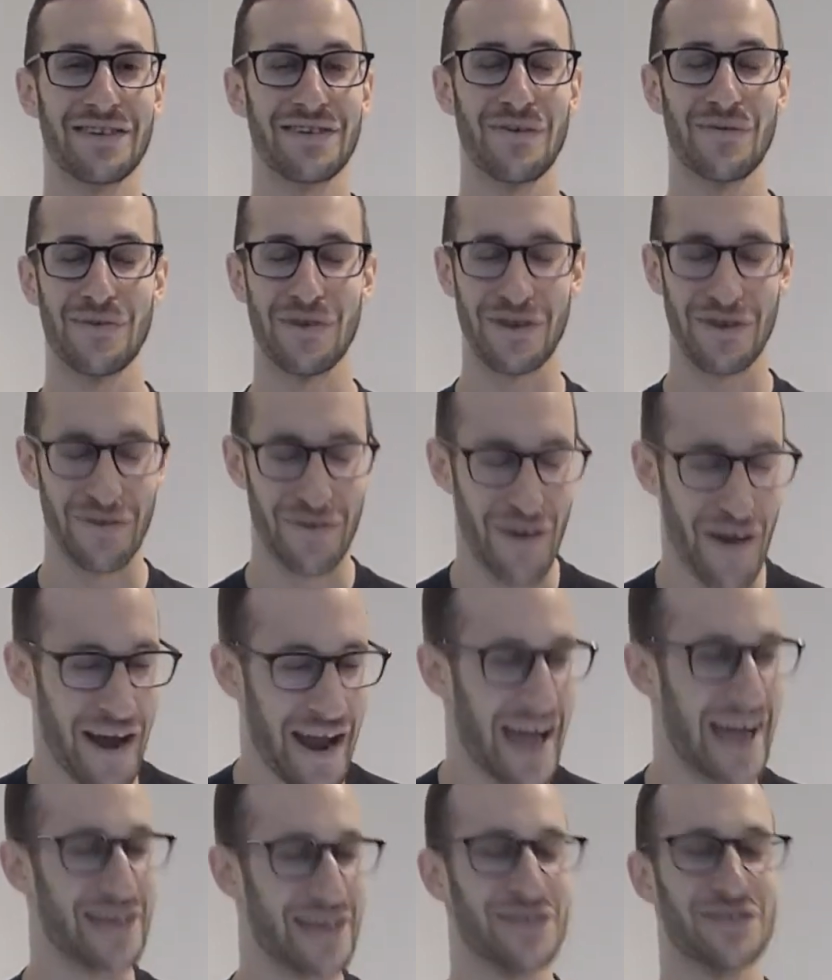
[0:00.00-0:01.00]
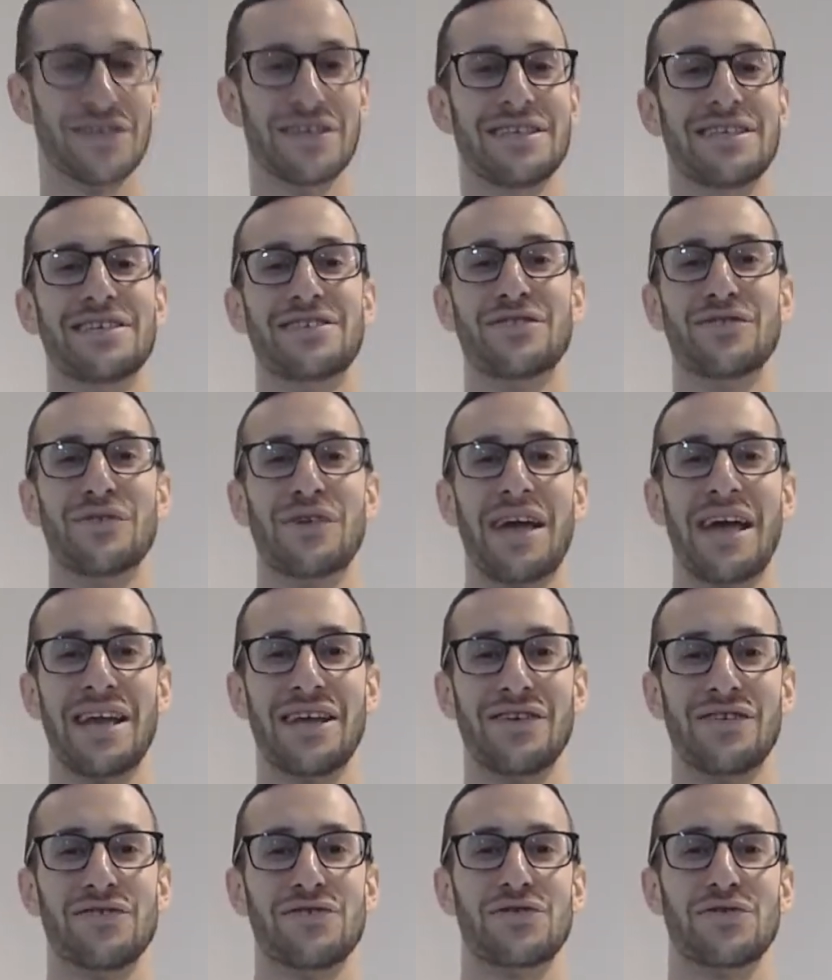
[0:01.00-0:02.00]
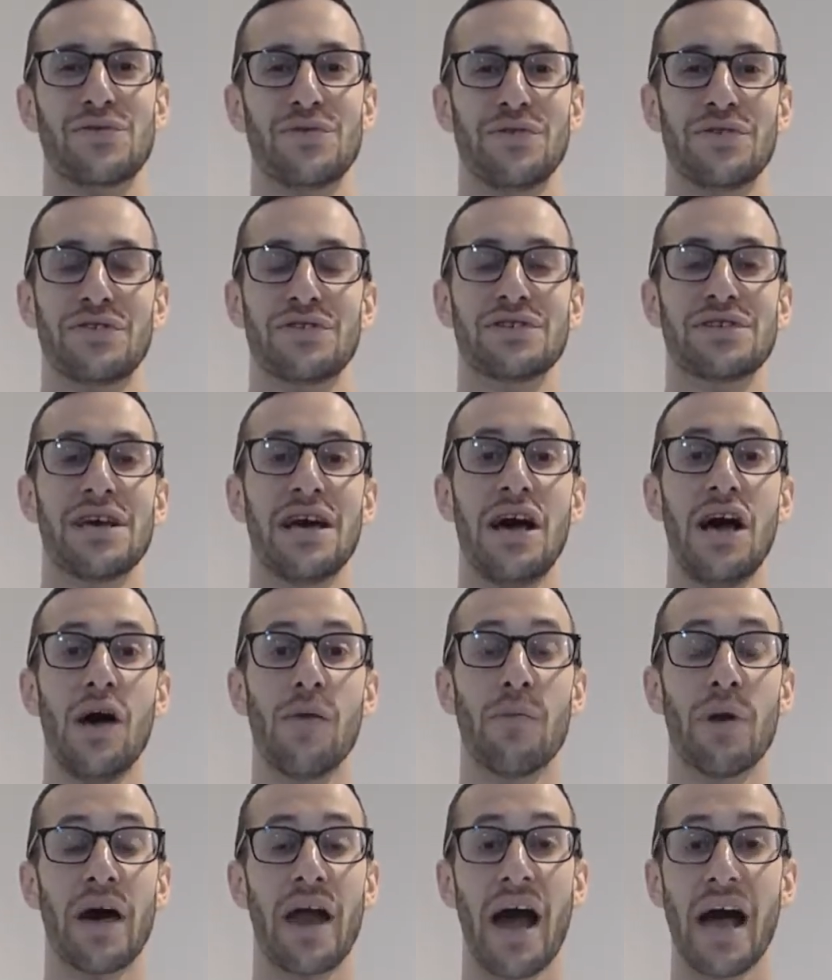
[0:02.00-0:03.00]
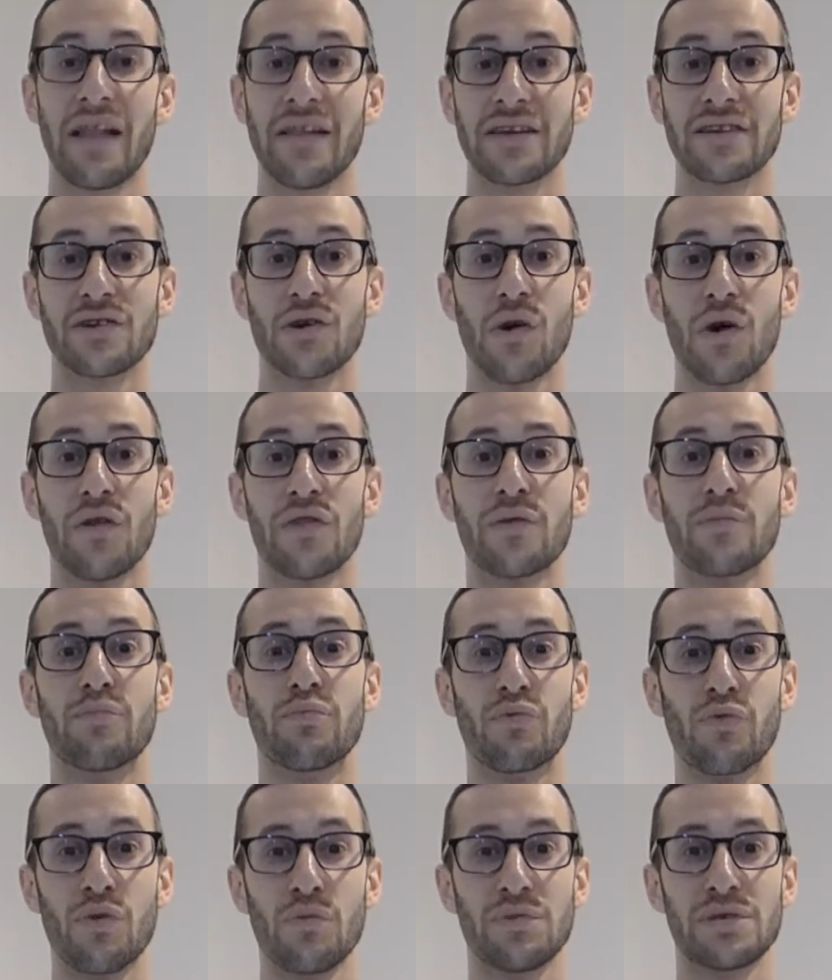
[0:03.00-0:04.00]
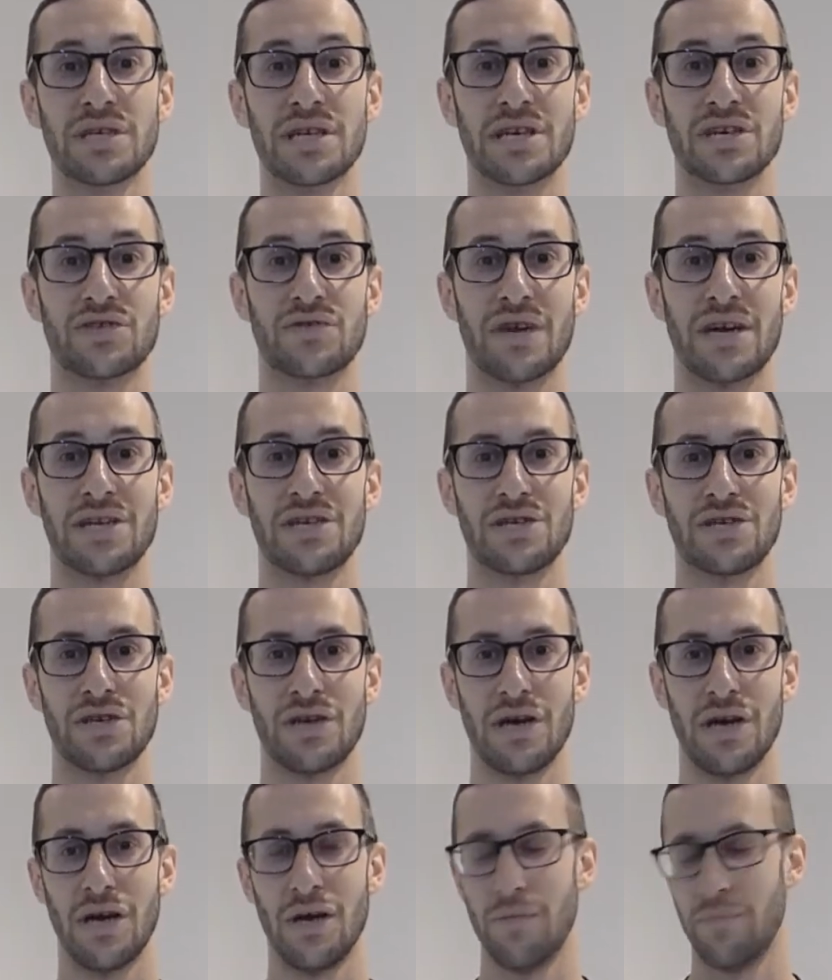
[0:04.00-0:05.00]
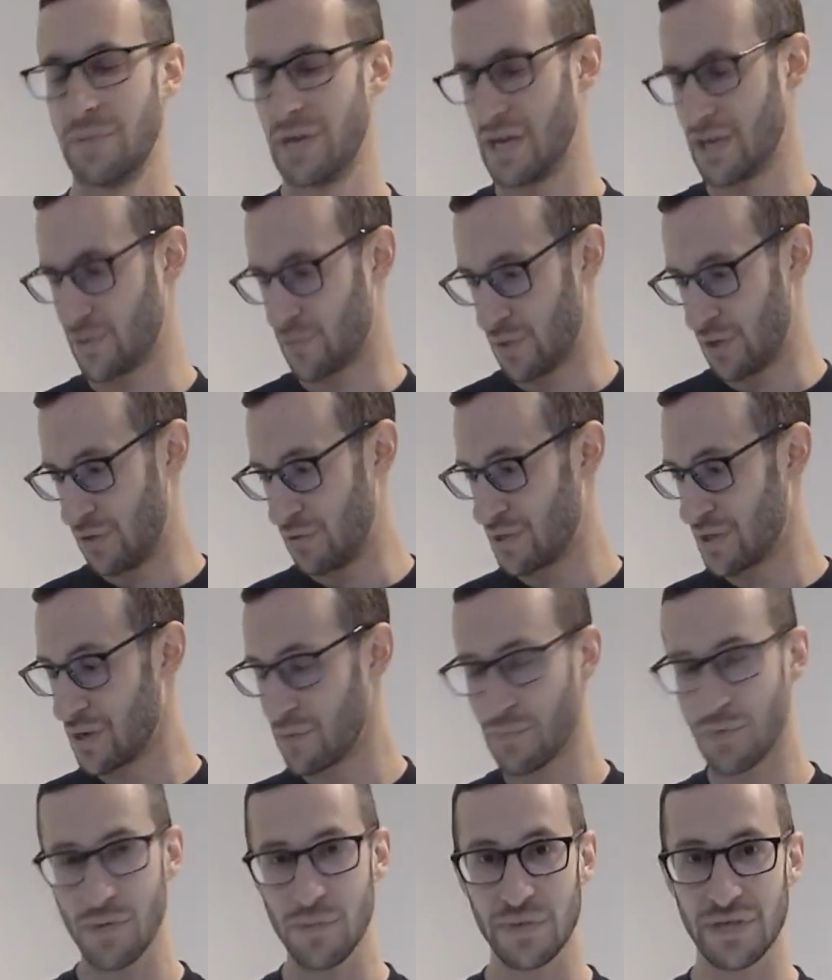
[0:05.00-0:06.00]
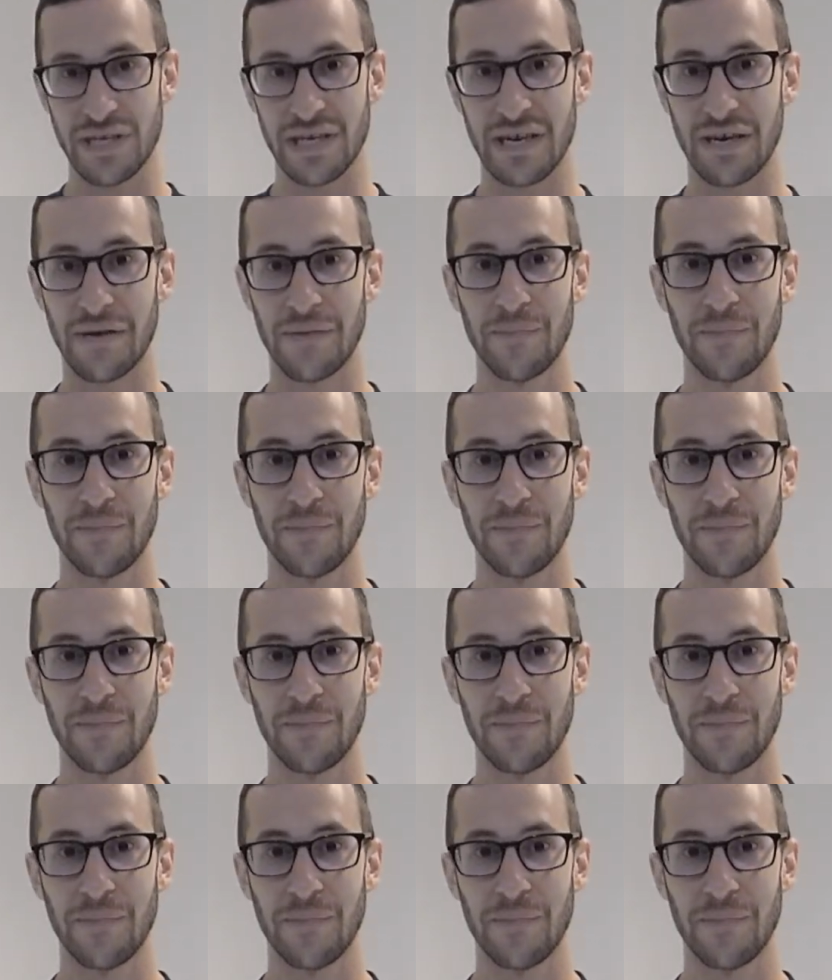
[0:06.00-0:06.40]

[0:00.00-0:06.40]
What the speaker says: Don't worry, you're not actually dislocating your shoulders, but I like to call it the broomstick stretch because we're using a broomstick.